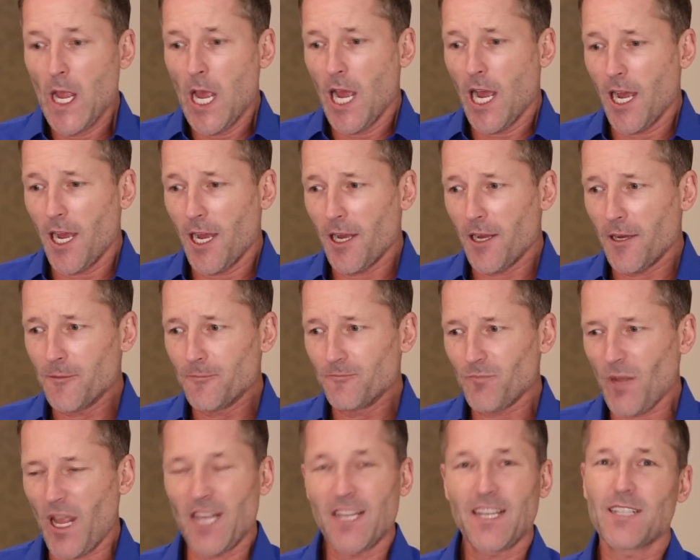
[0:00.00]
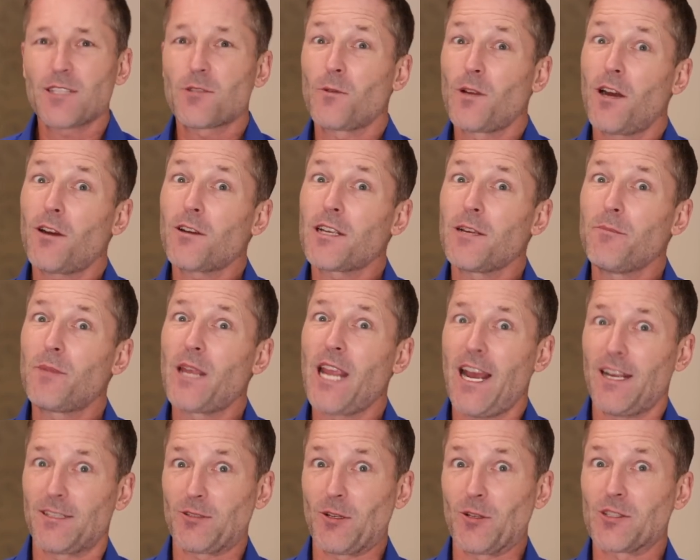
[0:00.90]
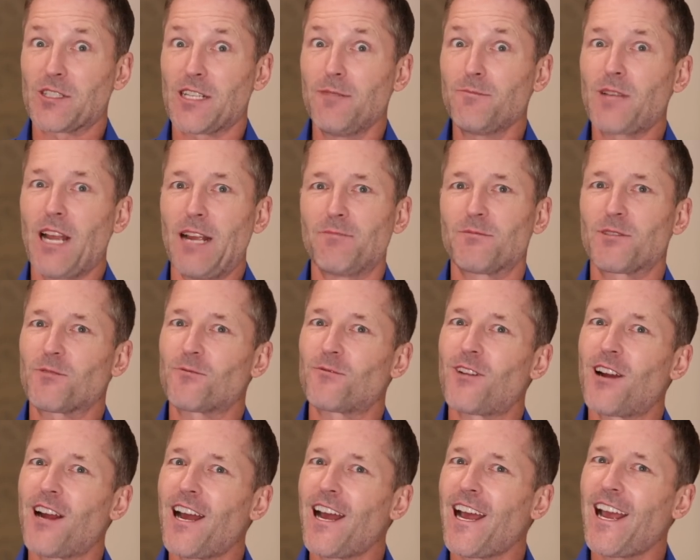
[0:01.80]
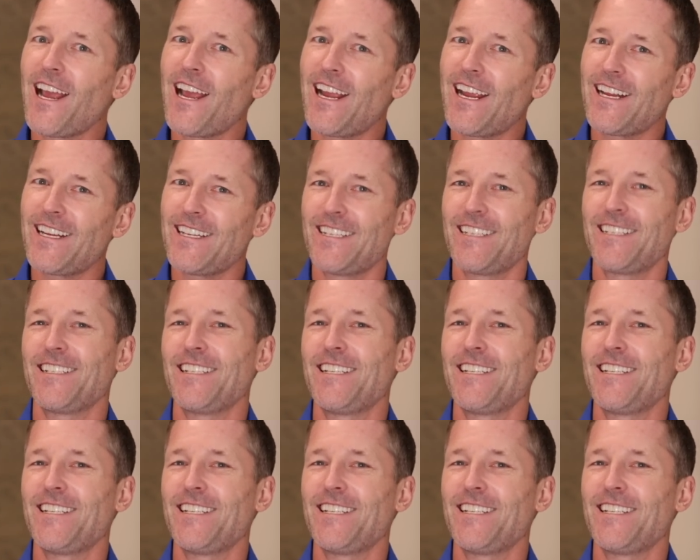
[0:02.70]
I guess we all can be assholes sometimes, right?